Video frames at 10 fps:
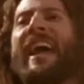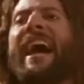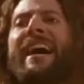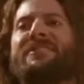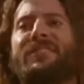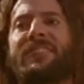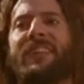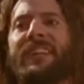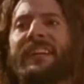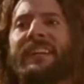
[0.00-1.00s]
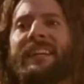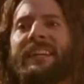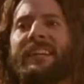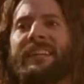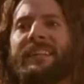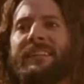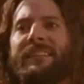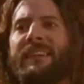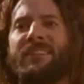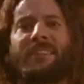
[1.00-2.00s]
he is
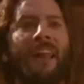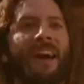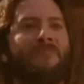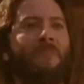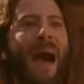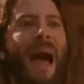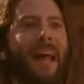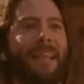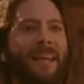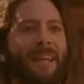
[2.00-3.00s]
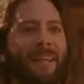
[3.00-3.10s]
the Son of Man.